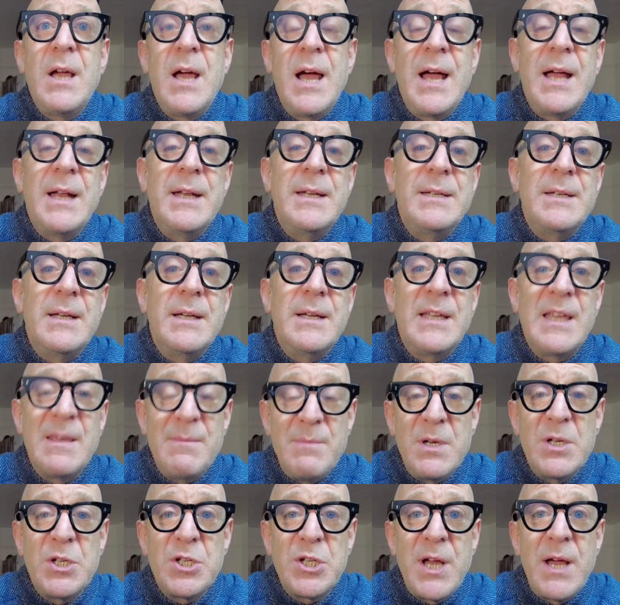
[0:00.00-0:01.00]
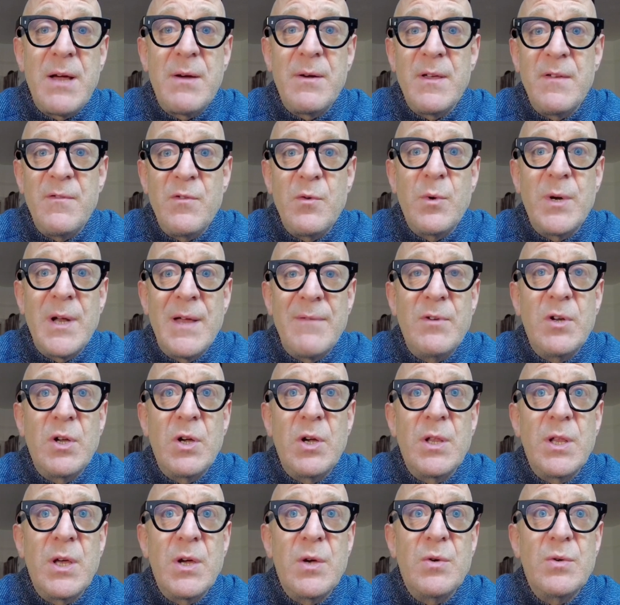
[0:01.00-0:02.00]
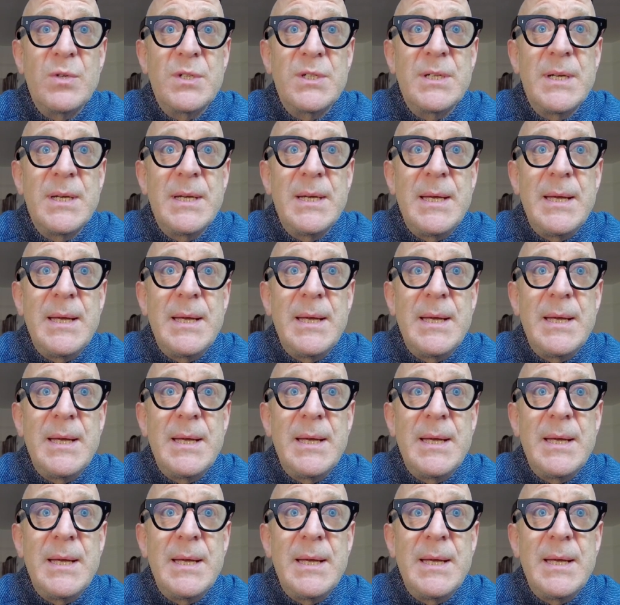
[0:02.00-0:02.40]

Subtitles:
and give me a shout if you want to have a look at those.